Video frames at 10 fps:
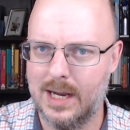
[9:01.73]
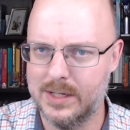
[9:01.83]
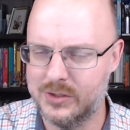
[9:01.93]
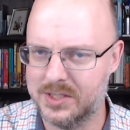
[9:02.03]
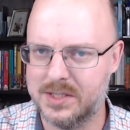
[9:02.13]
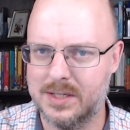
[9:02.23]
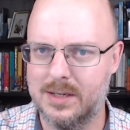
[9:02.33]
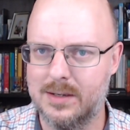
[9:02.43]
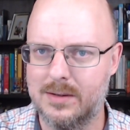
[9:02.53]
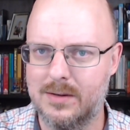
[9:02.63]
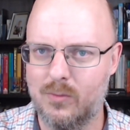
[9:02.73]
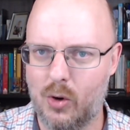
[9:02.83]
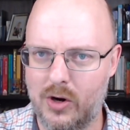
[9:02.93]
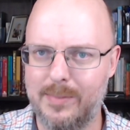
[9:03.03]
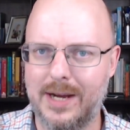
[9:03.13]
and just
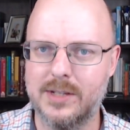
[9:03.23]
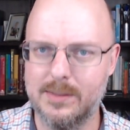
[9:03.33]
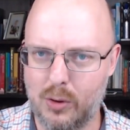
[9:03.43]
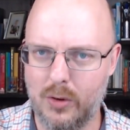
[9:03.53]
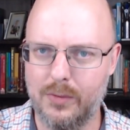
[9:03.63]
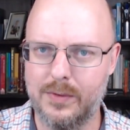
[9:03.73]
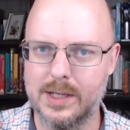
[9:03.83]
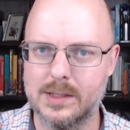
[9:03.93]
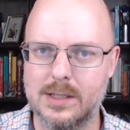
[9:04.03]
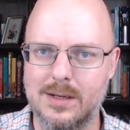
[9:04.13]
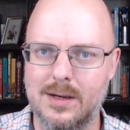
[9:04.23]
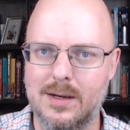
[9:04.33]
worry about the important things